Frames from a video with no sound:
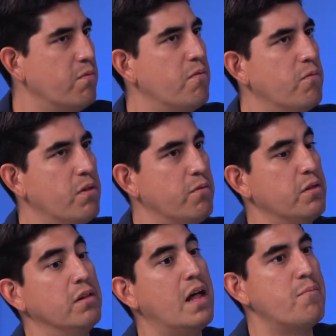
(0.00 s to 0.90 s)
with a
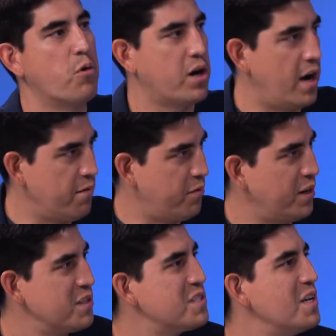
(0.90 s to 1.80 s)
lot more
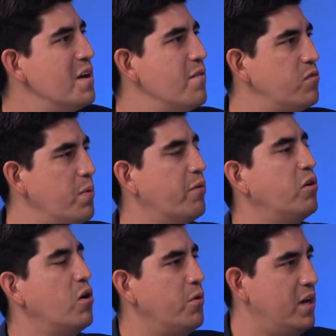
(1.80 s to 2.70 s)
confidence, to be able to
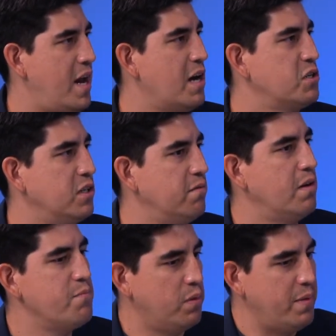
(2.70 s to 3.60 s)
go in and actually
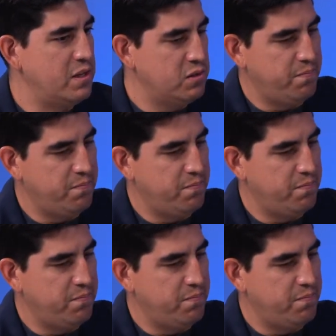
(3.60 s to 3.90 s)
implement,